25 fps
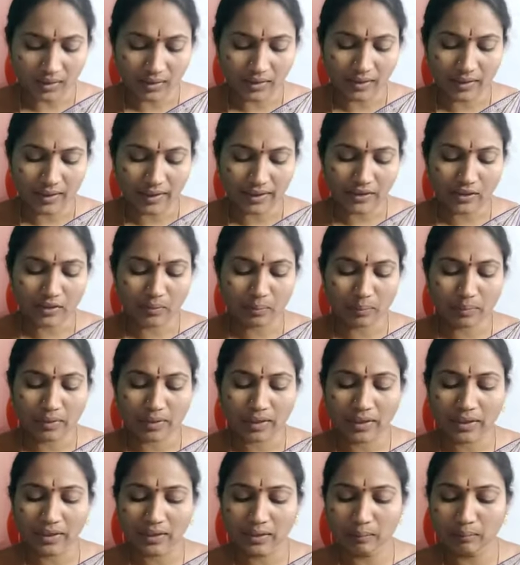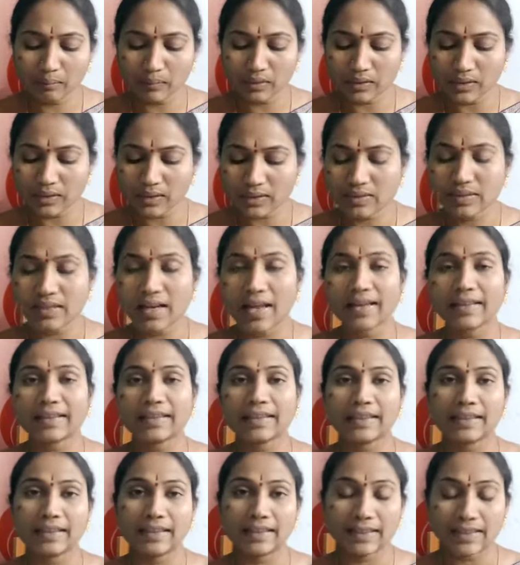Next, preying birds
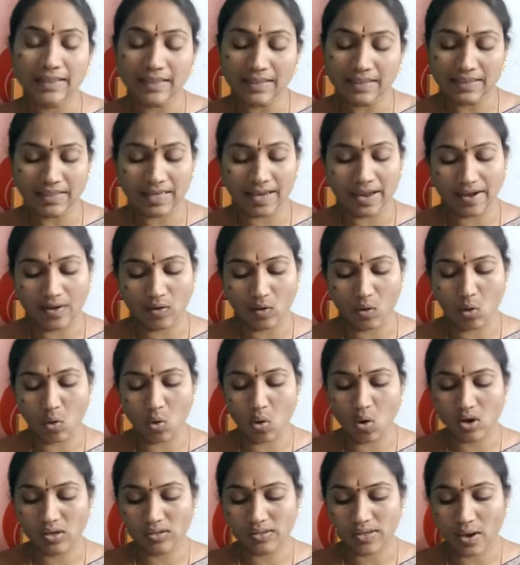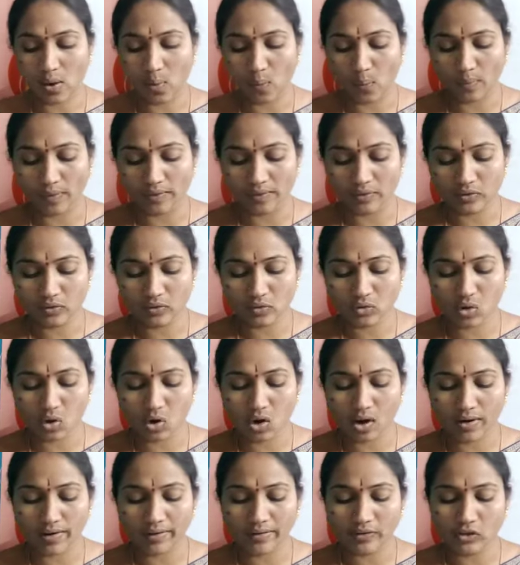like eagles and hawks have very
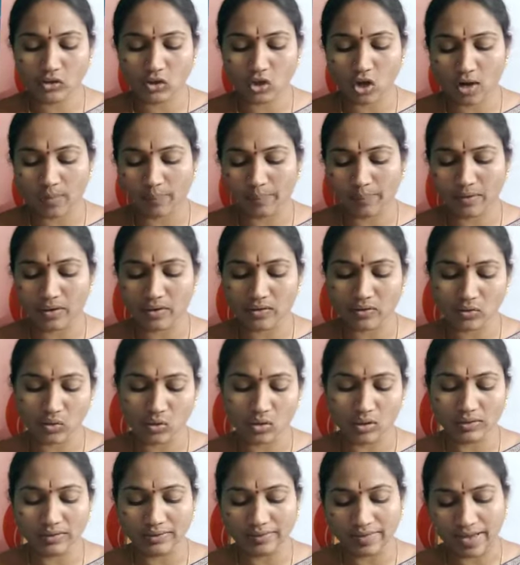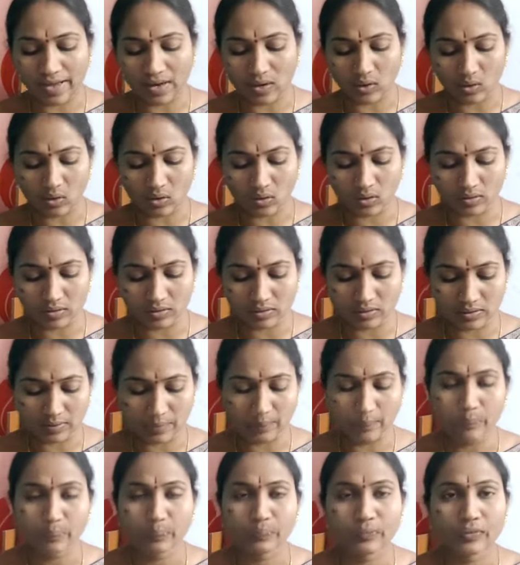strong and sharp claws called talons.
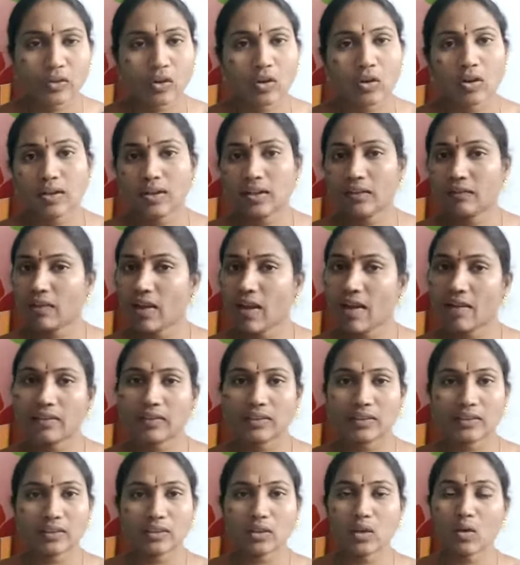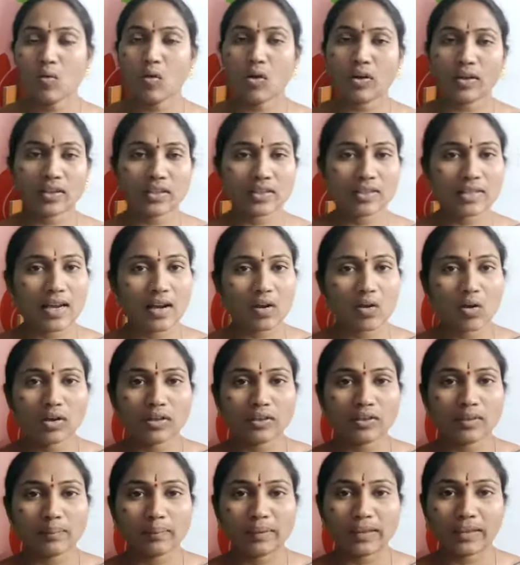Already we have learned now what is talon
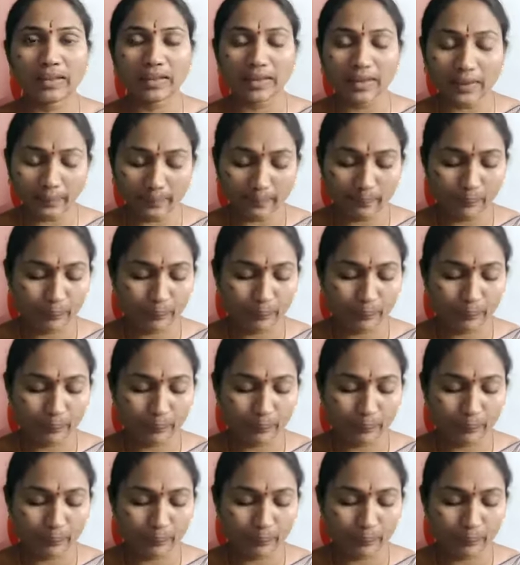in the meaning.